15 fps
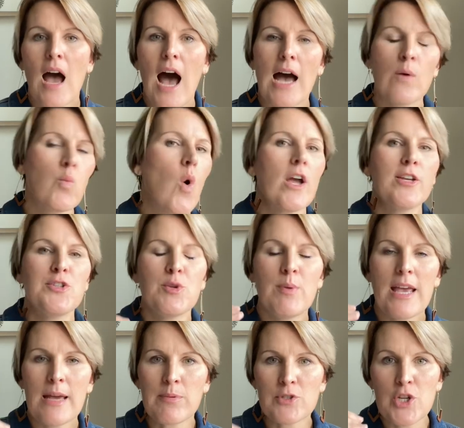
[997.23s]
I want you to be
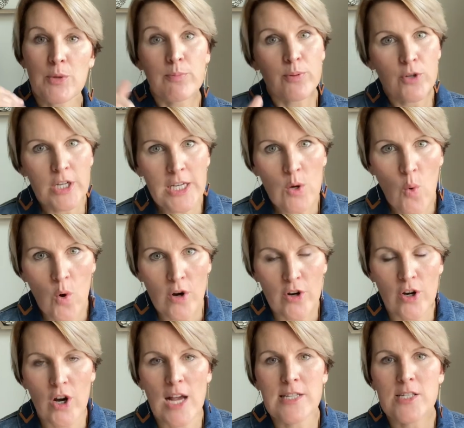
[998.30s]
able to
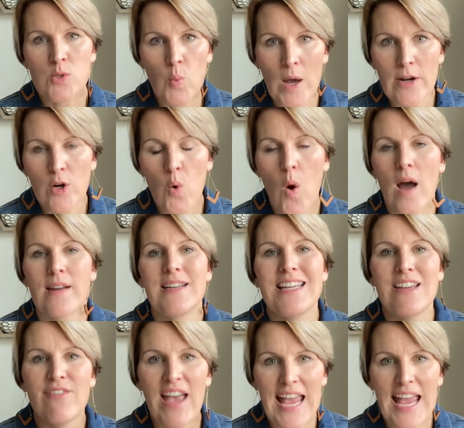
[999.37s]
pre-order a sweater quantity of